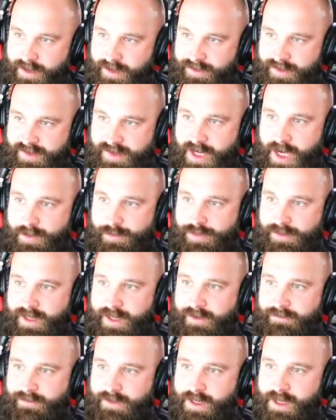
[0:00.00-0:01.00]
the top
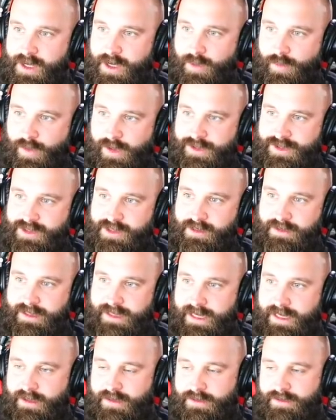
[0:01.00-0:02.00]
left. Watch the
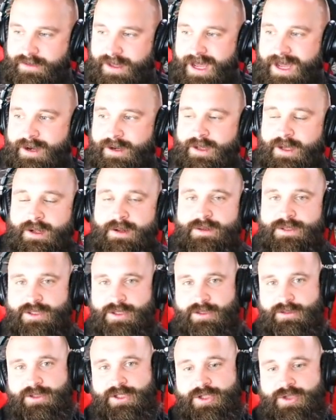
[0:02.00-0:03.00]
lean angle of that
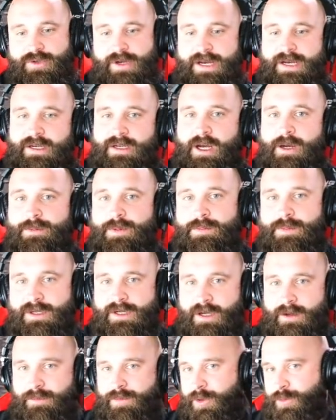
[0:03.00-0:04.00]
start to straighten up and
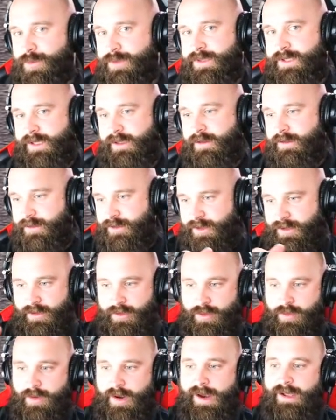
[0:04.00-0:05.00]
become perpendicular to the
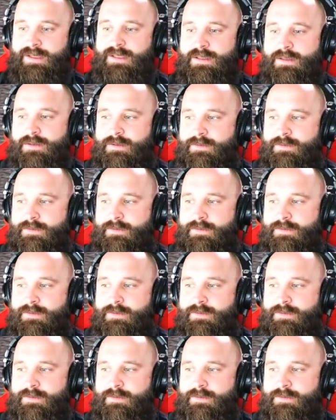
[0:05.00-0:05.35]
horizon.